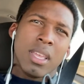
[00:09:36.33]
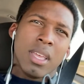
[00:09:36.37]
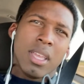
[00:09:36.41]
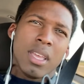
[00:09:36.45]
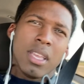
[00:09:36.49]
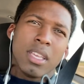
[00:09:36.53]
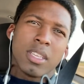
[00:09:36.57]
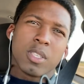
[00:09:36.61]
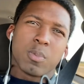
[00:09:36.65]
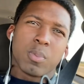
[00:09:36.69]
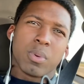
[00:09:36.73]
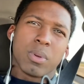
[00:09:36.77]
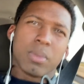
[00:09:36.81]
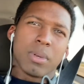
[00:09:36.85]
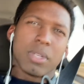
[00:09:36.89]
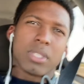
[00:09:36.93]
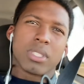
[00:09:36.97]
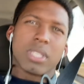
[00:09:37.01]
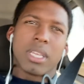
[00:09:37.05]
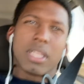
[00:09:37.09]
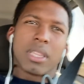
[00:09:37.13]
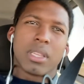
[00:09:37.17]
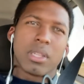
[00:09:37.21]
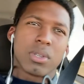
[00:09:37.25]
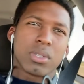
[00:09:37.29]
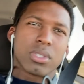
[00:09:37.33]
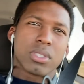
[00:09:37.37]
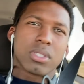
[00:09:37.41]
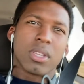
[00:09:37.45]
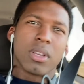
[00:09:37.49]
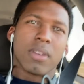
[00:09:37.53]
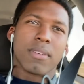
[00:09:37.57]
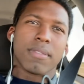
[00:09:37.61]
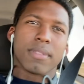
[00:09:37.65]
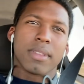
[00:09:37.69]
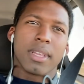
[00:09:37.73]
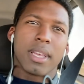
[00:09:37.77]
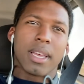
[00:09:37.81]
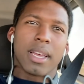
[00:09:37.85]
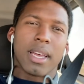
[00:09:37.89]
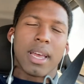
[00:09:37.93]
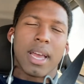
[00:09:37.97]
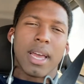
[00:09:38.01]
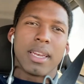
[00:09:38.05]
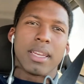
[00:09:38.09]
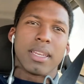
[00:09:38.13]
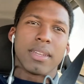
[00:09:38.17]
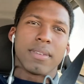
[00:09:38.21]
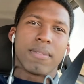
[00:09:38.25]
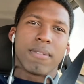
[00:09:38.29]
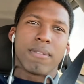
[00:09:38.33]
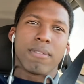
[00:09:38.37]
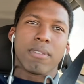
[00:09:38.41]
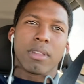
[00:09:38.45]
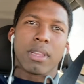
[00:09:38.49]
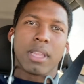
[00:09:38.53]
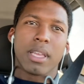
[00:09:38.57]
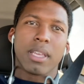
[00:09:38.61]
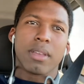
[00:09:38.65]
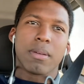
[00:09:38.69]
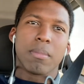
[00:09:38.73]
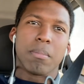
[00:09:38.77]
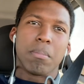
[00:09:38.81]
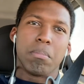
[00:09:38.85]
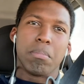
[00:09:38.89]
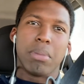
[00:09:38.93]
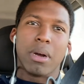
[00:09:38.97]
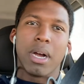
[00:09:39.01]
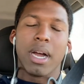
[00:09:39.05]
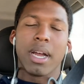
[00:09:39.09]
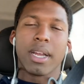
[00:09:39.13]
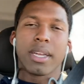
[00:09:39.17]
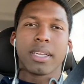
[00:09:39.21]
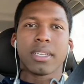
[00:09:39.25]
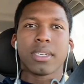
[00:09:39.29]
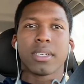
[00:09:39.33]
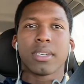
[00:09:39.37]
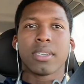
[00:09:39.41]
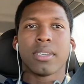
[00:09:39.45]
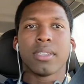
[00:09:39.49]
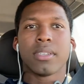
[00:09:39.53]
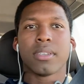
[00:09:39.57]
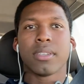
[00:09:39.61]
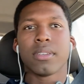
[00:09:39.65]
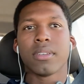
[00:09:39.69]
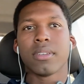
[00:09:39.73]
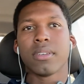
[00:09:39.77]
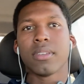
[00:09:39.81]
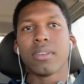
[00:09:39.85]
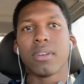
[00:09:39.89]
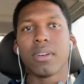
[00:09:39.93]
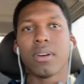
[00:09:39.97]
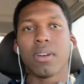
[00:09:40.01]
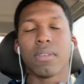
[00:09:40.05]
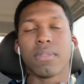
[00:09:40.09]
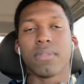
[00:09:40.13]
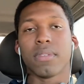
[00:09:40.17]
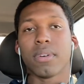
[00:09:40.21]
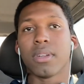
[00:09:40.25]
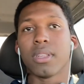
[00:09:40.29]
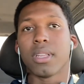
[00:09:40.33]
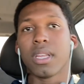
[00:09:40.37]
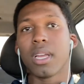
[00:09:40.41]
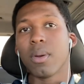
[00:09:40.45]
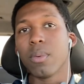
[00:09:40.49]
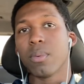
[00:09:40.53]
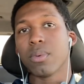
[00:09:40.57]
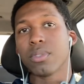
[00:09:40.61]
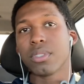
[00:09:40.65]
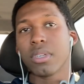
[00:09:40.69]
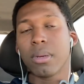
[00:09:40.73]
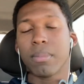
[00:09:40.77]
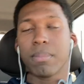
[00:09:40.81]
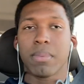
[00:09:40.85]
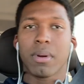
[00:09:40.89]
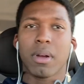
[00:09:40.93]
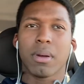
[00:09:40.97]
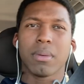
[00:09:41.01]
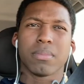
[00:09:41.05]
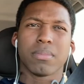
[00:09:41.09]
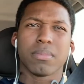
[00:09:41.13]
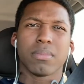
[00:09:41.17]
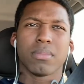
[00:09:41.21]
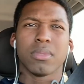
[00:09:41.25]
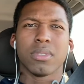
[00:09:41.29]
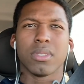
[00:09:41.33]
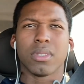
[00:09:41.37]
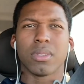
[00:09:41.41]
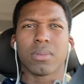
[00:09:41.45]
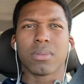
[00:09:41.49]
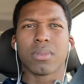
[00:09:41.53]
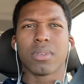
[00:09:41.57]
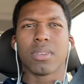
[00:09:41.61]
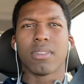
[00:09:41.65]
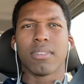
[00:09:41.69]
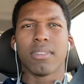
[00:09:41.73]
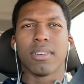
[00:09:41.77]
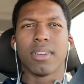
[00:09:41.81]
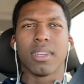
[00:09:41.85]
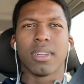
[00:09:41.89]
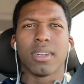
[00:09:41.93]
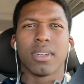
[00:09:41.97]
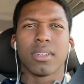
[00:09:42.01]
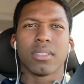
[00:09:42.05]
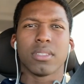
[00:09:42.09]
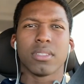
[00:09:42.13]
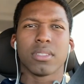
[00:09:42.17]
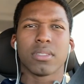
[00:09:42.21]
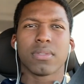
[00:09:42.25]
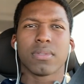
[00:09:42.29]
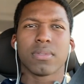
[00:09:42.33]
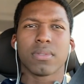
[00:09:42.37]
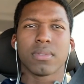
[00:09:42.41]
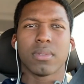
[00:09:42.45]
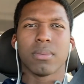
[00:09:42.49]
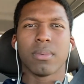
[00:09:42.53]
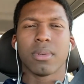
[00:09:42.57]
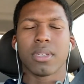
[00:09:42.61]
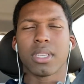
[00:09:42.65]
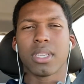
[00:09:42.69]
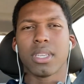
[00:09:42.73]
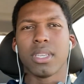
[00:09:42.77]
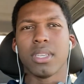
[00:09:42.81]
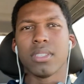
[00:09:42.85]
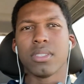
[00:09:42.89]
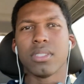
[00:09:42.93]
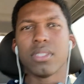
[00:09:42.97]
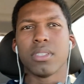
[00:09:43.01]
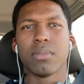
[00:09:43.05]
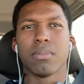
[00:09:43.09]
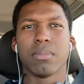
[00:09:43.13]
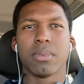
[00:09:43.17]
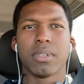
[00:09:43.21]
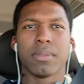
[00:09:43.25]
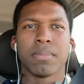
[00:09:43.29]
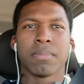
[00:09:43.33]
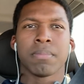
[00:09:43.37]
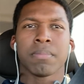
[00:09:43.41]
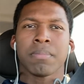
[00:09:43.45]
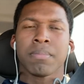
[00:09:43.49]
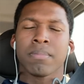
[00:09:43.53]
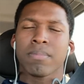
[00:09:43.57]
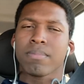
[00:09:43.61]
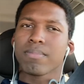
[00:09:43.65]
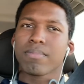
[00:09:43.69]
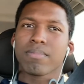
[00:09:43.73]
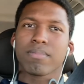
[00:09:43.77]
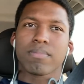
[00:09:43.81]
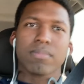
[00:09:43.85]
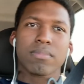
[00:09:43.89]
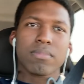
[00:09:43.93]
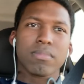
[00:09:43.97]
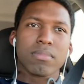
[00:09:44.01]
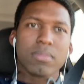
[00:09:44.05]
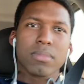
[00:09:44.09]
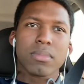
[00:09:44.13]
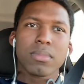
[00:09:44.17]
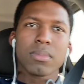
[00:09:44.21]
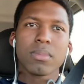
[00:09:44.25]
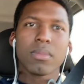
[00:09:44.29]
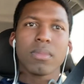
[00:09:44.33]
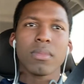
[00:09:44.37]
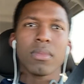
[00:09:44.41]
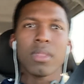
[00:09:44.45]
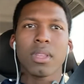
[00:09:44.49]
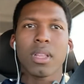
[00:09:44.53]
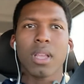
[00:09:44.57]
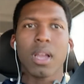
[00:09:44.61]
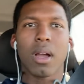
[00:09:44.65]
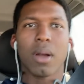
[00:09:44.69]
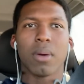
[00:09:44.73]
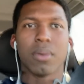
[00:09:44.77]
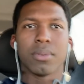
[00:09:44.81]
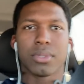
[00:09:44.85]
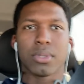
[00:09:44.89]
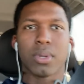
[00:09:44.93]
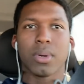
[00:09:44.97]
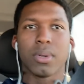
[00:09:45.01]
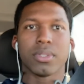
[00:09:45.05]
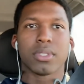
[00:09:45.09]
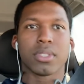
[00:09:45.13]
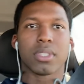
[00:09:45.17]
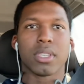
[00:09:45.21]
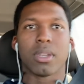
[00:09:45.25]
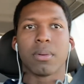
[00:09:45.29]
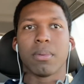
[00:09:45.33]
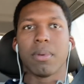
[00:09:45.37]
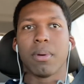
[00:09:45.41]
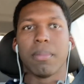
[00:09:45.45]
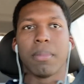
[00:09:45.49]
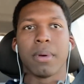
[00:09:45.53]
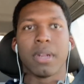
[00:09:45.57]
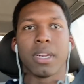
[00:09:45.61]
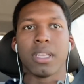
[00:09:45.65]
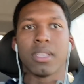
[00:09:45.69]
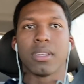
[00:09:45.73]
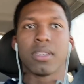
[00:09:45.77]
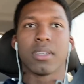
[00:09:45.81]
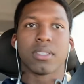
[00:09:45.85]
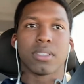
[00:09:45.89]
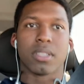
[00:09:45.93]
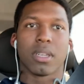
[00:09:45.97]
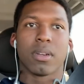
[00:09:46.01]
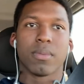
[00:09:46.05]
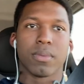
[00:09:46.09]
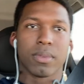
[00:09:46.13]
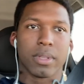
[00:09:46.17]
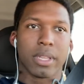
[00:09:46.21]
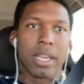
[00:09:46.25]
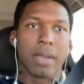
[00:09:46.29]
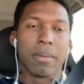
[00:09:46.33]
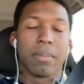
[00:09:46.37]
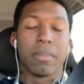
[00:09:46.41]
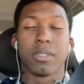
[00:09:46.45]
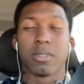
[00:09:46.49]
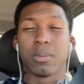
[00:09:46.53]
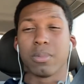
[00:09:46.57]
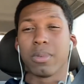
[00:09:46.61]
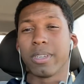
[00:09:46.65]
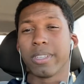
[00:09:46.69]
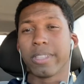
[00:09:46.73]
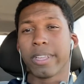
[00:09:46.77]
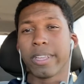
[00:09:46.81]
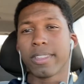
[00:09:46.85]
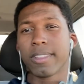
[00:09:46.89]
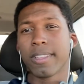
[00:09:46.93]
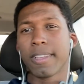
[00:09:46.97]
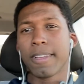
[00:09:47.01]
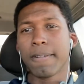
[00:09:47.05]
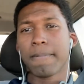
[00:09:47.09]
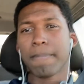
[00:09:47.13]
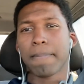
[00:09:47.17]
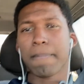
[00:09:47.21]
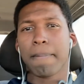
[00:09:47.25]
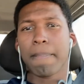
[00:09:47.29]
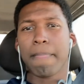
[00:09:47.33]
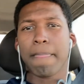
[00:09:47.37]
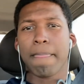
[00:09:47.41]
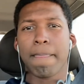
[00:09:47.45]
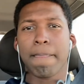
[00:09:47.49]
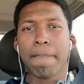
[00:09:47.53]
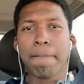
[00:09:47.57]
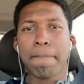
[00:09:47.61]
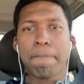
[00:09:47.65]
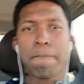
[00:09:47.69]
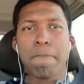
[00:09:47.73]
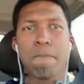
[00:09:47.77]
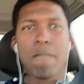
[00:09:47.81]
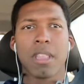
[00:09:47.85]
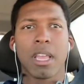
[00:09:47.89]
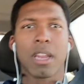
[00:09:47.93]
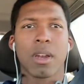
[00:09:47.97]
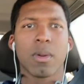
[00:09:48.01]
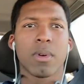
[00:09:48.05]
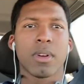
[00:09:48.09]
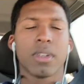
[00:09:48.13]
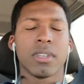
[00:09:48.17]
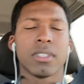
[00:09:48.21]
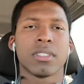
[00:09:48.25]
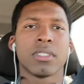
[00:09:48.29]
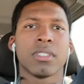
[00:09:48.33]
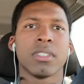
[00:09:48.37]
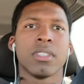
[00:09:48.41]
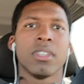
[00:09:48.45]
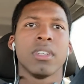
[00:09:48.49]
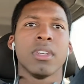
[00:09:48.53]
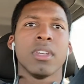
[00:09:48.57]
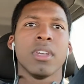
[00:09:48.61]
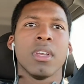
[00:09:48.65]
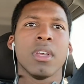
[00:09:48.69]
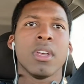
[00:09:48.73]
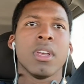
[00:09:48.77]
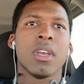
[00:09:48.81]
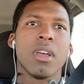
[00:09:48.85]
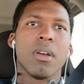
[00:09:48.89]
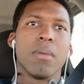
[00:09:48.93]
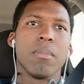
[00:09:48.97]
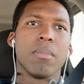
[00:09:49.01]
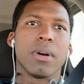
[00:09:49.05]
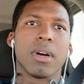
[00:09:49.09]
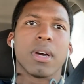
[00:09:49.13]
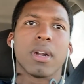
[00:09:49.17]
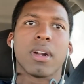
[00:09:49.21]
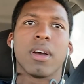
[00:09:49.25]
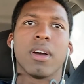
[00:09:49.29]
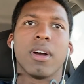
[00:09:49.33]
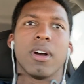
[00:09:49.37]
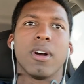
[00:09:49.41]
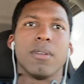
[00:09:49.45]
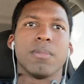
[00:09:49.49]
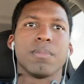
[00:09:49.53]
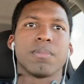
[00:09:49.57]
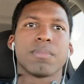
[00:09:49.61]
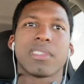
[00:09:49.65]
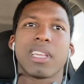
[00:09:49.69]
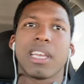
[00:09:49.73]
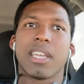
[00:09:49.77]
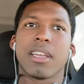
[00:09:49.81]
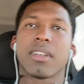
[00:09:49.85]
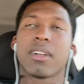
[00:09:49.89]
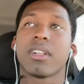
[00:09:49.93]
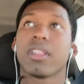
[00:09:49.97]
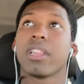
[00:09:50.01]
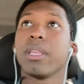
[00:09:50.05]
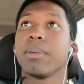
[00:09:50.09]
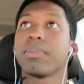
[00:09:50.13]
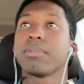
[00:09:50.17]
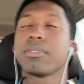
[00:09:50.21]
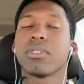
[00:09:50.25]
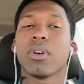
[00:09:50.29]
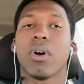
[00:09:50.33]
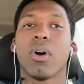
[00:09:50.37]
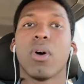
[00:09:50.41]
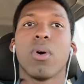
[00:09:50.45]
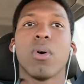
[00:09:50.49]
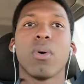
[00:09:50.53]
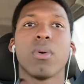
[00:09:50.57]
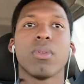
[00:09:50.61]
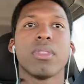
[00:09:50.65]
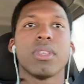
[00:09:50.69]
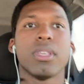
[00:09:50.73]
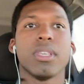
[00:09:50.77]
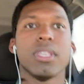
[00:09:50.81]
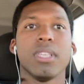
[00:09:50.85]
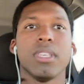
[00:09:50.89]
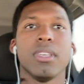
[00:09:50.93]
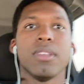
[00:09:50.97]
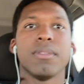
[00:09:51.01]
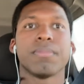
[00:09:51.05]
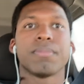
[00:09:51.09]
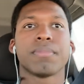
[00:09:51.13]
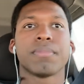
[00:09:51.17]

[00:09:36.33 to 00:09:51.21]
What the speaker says: it's pretty much like little stuff that I didn't feel like buying off online, which I probably could have done it just to make it easier, but I was always thinking about money because I don't really have much money like that anyways. But like clips to hold the